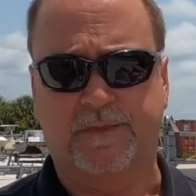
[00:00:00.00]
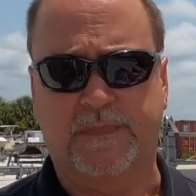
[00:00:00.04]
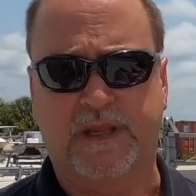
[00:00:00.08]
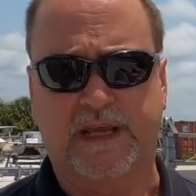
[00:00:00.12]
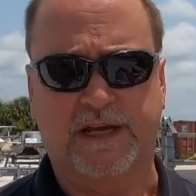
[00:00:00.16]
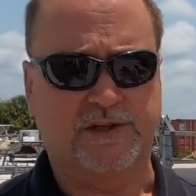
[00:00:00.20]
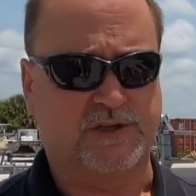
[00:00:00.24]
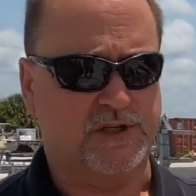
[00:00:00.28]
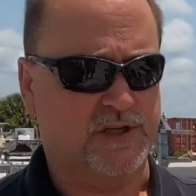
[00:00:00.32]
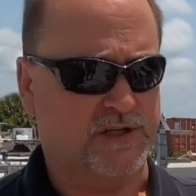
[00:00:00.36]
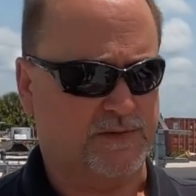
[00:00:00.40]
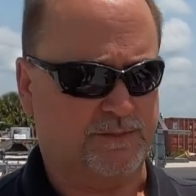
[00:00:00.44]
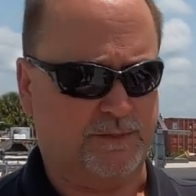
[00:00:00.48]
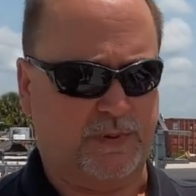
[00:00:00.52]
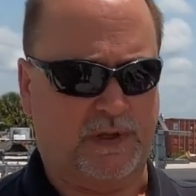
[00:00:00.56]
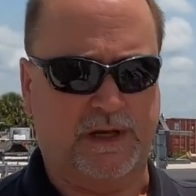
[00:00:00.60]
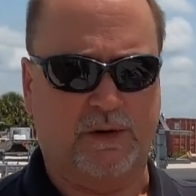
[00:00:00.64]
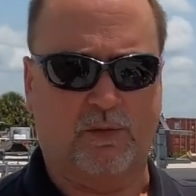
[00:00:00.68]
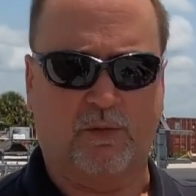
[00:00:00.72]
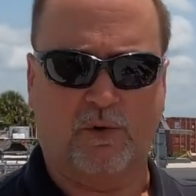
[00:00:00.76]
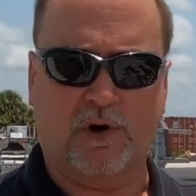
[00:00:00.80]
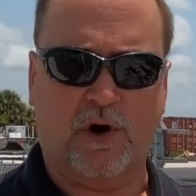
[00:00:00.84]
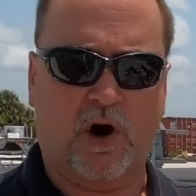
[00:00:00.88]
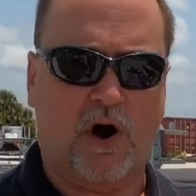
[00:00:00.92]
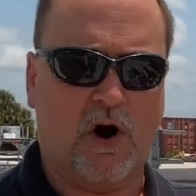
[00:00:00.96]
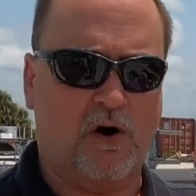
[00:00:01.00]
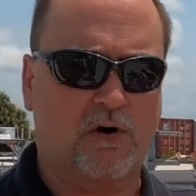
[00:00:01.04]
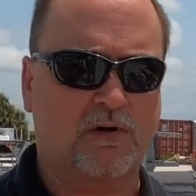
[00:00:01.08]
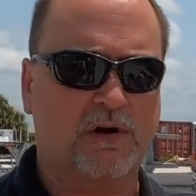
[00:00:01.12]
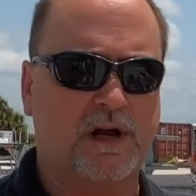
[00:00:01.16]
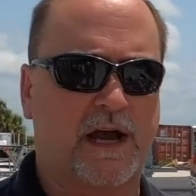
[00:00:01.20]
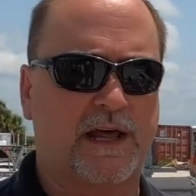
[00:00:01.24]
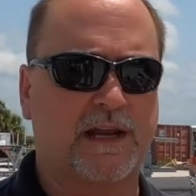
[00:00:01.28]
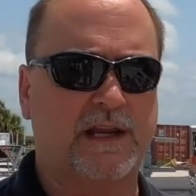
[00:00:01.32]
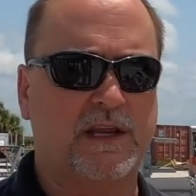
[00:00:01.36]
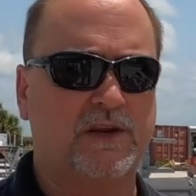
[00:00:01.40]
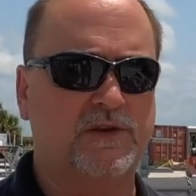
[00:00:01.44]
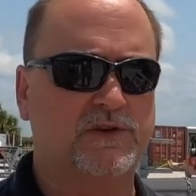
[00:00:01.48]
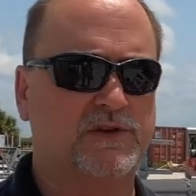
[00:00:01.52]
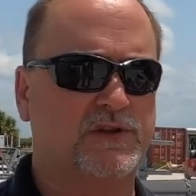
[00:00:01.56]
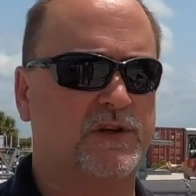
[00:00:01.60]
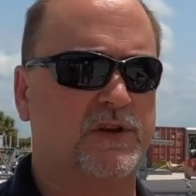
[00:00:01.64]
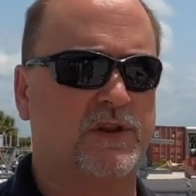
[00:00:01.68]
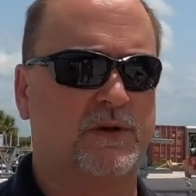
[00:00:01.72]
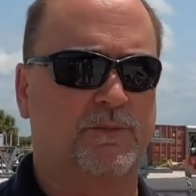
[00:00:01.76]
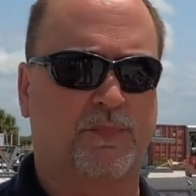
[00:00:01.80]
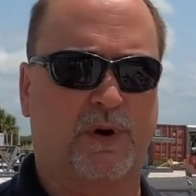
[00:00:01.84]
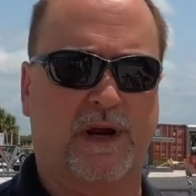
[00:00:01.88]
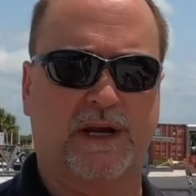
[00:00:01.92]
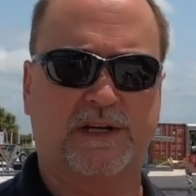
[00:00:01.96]
It's just plain. We're all kind of used to
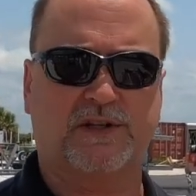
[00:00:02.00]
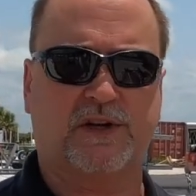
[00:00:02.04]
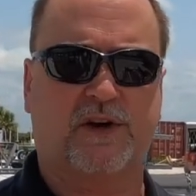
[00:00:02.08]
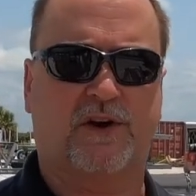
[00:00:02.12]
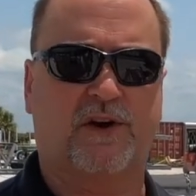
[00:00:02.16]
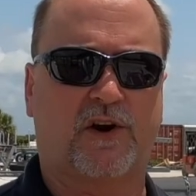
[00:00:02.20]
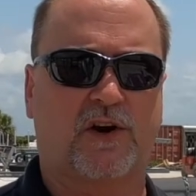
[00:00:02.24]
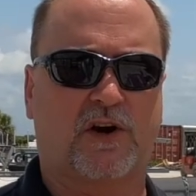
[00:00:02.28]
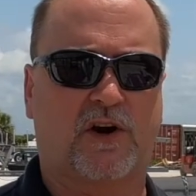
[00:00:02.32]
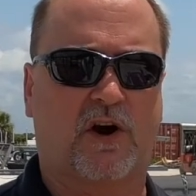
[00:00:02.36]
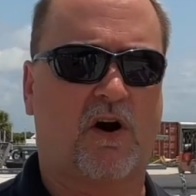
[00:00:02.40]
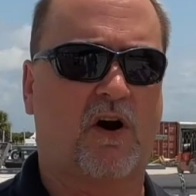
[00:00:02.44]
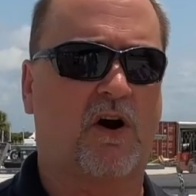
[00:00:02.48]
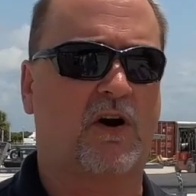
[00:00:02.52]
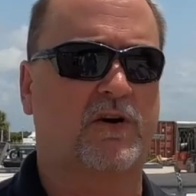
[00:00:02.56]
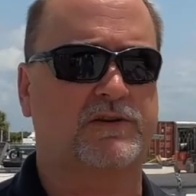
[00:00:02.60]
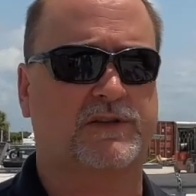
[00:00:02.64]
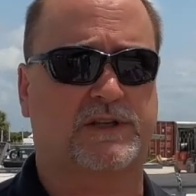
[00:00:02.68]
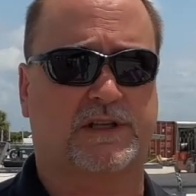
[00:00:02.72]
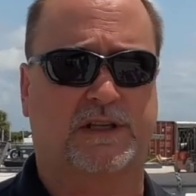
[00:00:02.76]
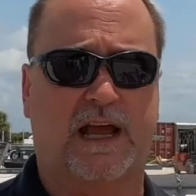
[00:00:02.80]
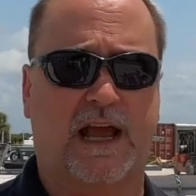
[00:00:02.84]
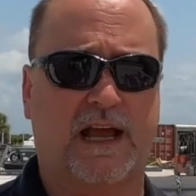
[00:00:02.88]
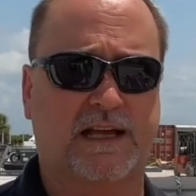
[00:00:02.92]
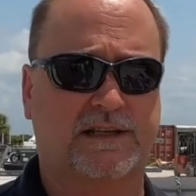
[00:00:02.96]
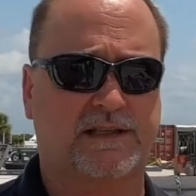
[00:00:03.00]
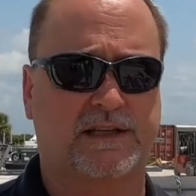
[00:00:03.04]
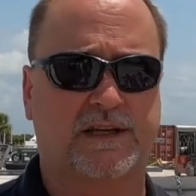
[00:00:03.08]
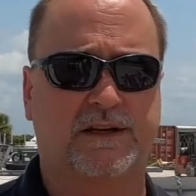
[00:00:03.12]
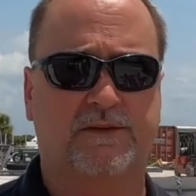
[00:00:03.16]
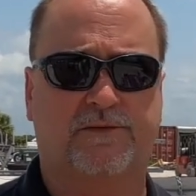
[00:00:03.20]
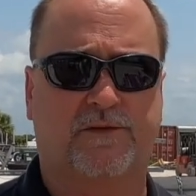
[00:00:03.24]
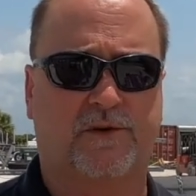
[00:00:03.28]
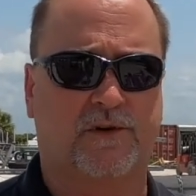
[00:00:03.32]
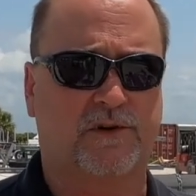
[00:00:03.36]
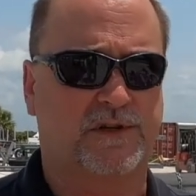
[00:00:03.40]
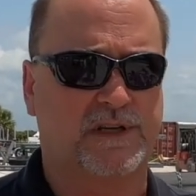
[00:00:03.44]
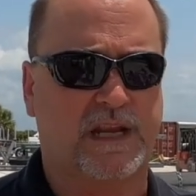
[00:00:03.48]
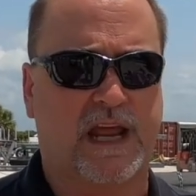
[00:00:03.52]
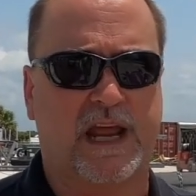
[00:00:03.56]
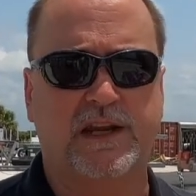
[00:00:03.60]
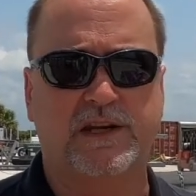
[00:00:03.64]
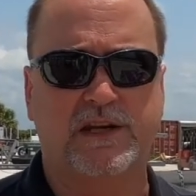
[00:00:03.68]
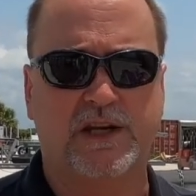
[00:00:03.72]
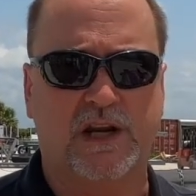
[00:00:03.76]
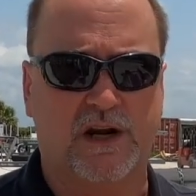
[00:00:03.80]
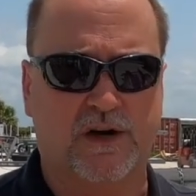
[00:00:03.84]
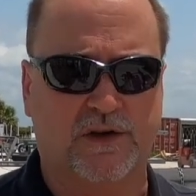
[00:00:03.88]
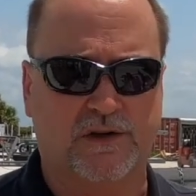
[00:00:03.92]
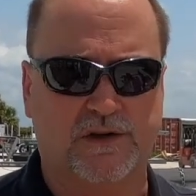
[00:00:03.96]
the brakes on our cars lasting for 10
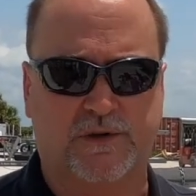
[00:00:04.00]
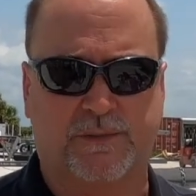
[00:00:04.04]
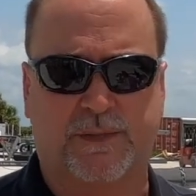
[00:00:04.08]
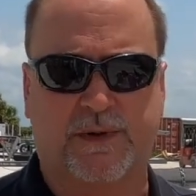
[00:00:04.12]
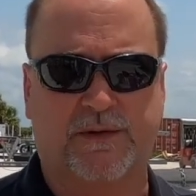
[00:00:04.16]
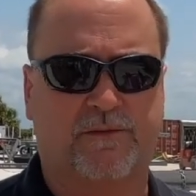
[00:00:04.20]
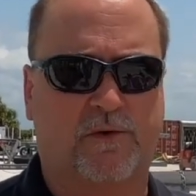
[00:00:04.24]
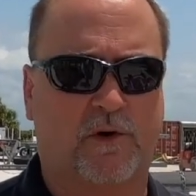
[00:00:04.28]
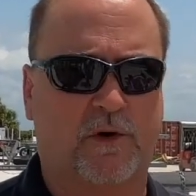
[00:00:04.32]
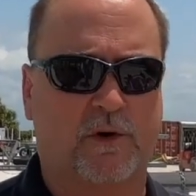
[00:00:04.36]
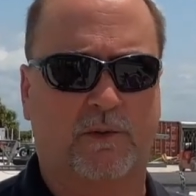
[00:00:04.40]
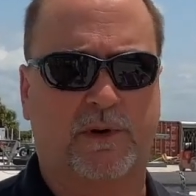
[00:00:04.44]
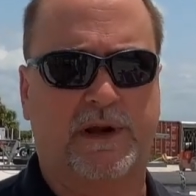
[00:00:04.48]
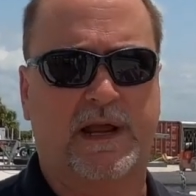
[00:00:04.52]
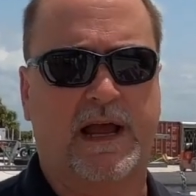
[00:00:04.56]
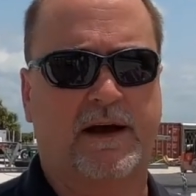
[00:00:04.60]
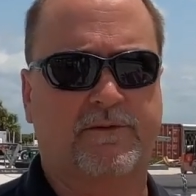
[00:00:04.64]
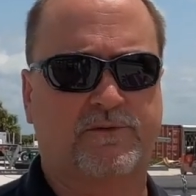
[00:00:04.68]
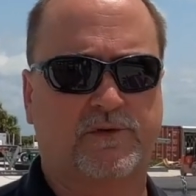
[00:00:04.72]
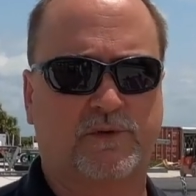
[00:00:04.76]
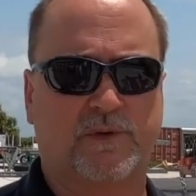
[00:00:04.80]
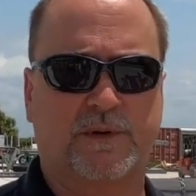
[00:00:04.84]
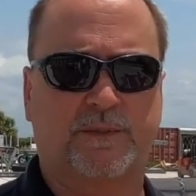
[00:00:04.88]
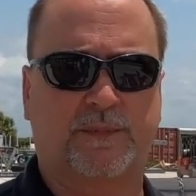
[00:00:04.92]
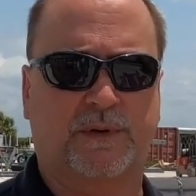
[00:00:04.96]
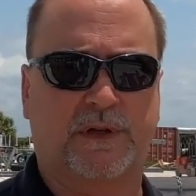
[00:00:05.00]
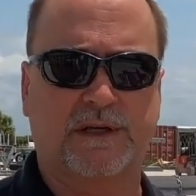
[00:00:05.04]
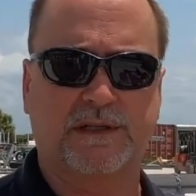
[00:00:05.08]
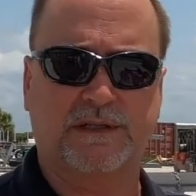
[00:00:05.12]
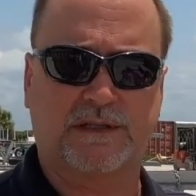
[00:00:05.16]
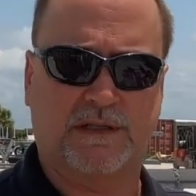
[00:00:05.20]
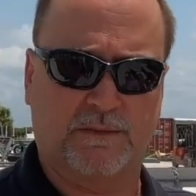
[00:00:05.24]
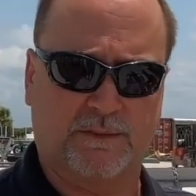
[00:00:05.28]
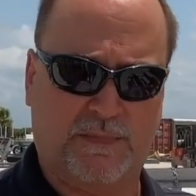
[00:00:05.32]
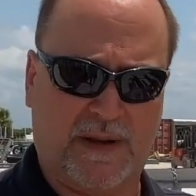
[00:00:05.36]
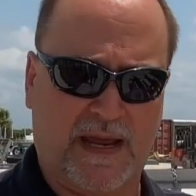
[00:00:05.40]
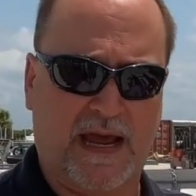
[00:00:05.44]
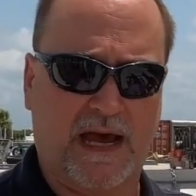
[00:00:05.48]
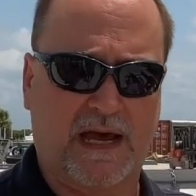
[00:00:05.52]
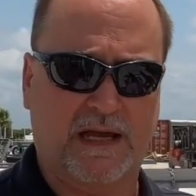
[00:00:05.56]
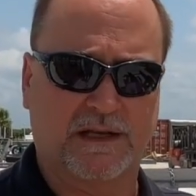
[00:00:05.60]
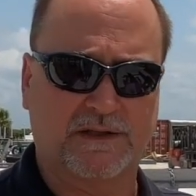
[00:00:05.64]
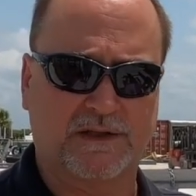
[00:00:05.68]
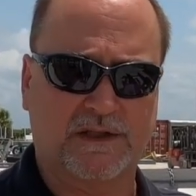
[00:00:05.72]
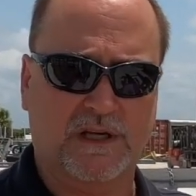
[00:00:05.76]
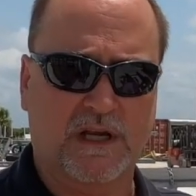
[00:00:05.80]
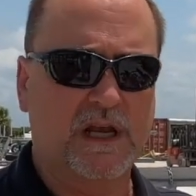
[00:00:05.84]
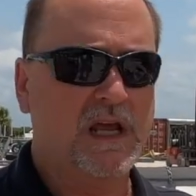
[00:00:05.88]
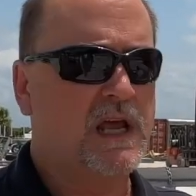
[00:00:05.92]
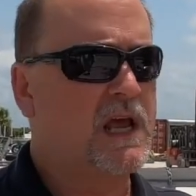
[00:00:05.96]
years before we have to replace the
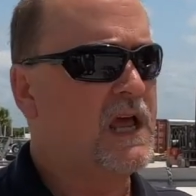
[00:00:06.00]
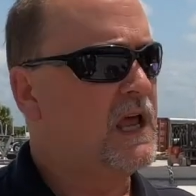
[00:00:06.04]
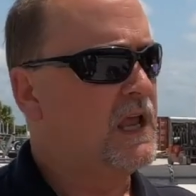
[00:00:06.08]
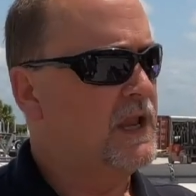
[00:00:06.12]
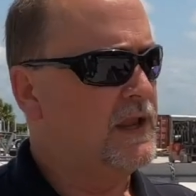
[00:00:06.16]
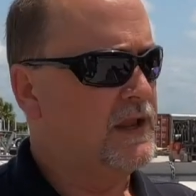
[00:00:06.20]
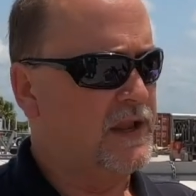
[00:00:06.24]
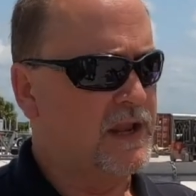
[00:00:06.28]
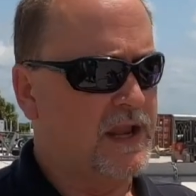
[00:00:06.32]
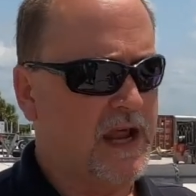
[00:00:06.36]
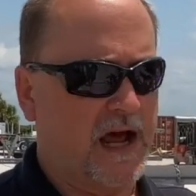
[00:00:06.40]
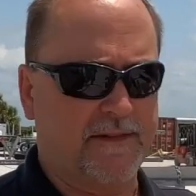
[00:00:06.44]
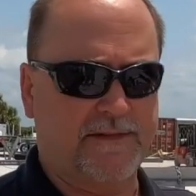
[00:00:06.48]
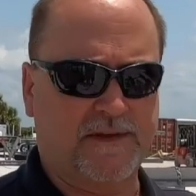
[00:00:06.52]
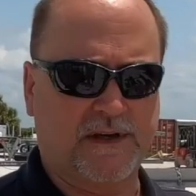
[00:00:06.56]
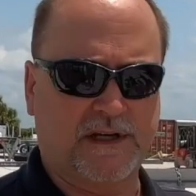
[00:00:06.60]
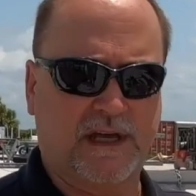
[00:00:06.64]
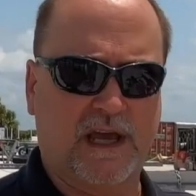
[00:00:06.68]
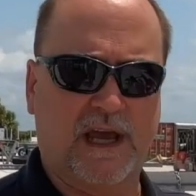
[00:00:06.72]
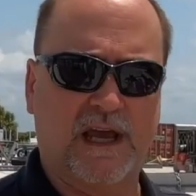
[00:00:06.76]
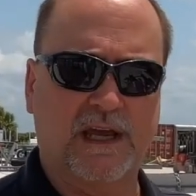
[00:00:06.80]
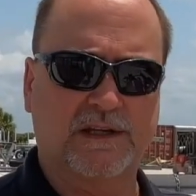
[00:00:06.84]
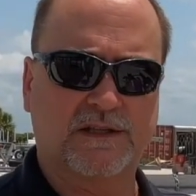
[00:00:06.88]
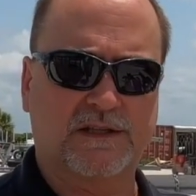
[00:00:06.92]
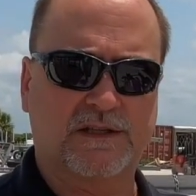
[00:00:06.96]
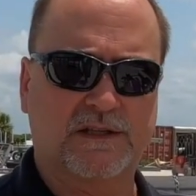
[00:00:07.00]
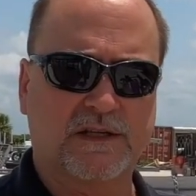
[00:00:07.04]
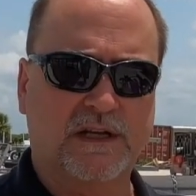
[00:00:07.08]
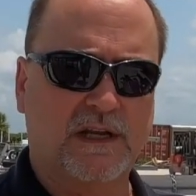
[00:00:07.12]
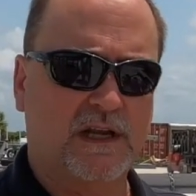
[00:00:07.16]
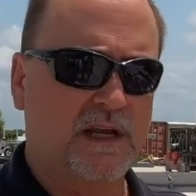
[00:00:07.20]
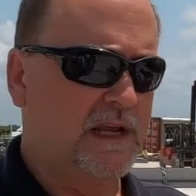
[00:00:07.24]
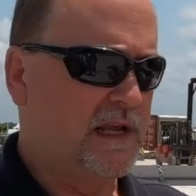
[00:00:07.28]
pads. Not the case.